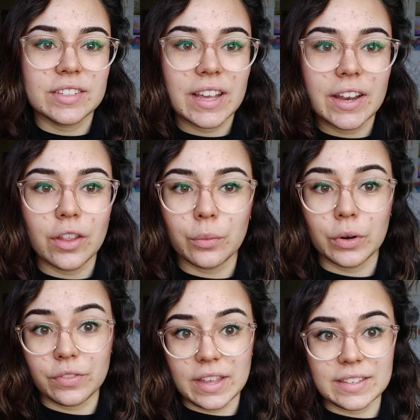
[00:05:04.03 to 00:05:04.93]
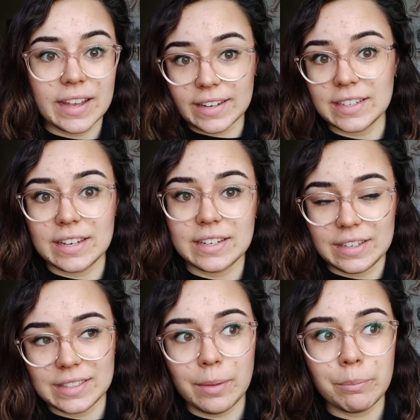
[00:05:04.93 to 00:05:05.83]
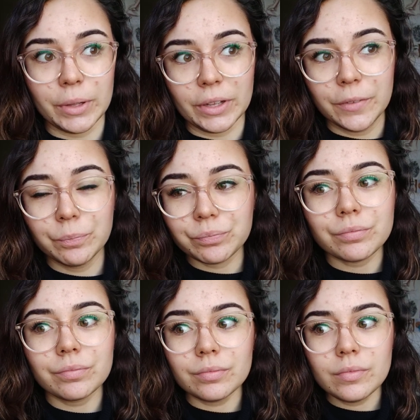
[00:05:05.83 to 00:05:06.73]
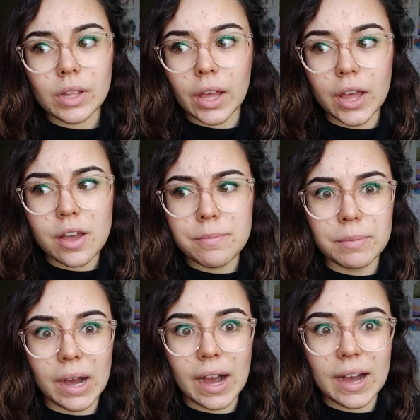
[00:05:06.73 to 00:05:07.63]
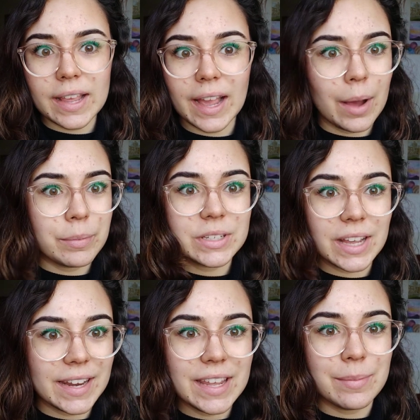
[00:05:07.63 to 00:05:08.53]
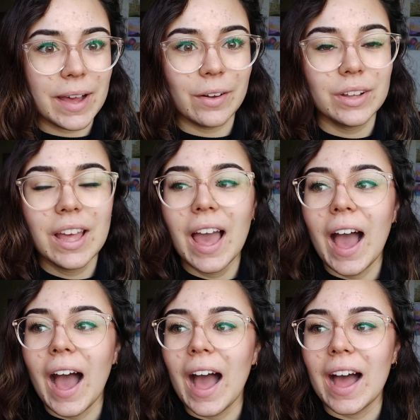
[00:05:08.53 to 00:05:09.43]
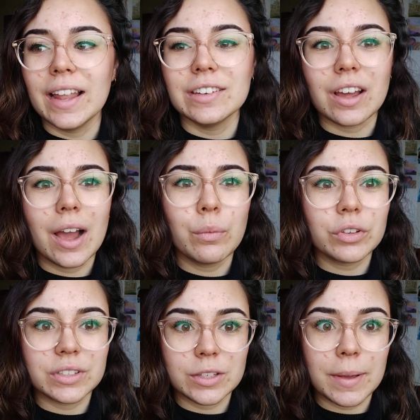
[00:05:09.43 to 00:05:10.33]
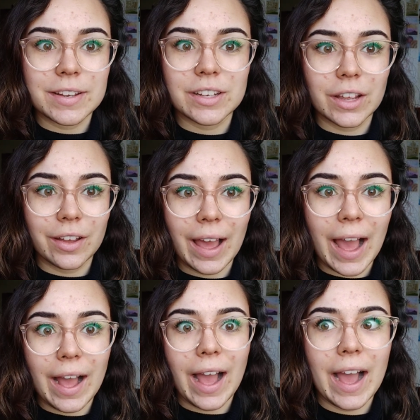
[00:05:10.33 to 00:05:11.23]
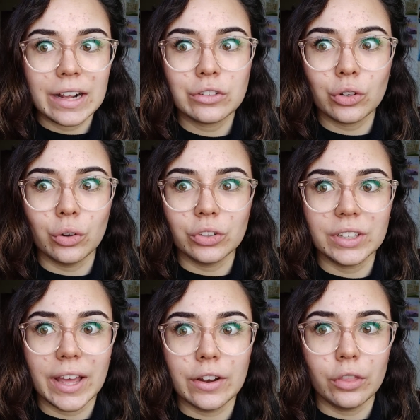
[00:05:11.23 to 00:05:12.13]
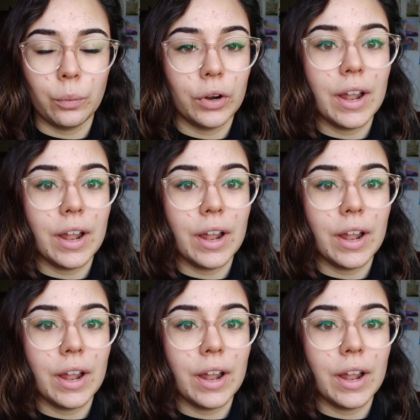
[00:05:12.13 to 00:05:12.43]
to get another one of these and in december um, I happened to get an email and I wasn't expecting it at all to get another one.